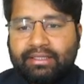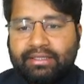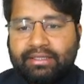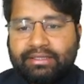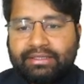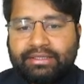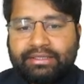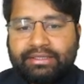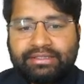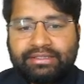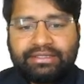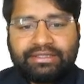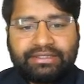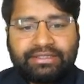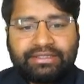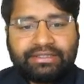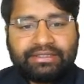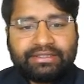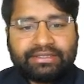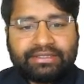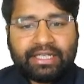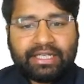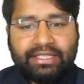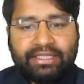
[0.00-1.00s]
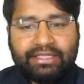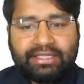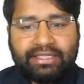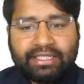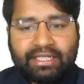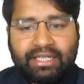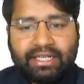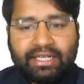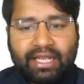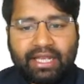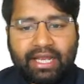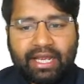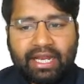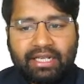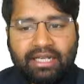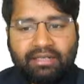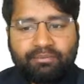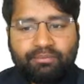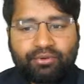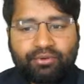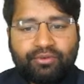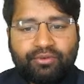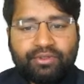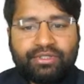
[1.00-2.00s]
central
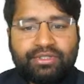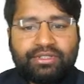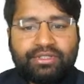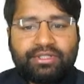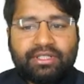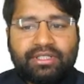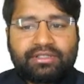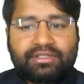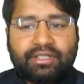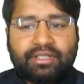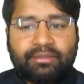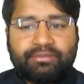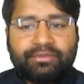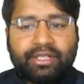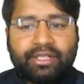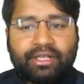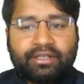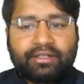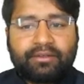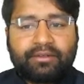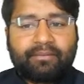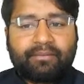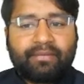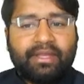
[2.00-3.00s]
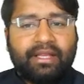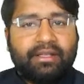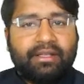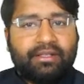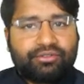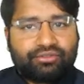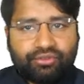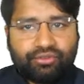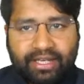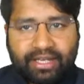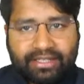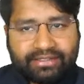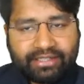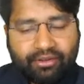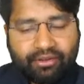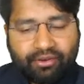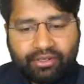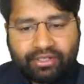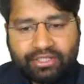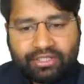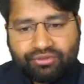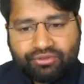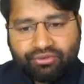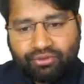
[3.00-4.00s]
and provincial subject. So as I
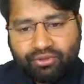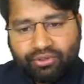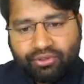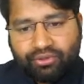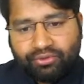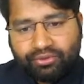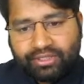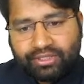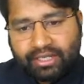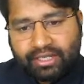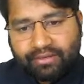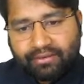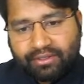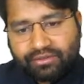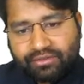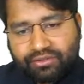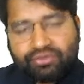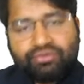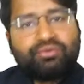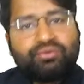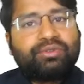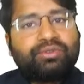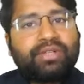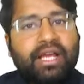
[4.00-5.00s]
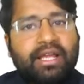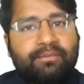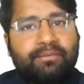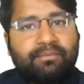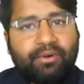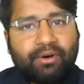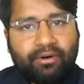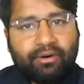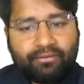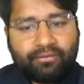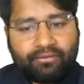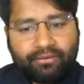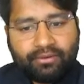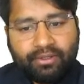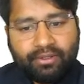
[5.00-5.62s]
already told you, there was two type of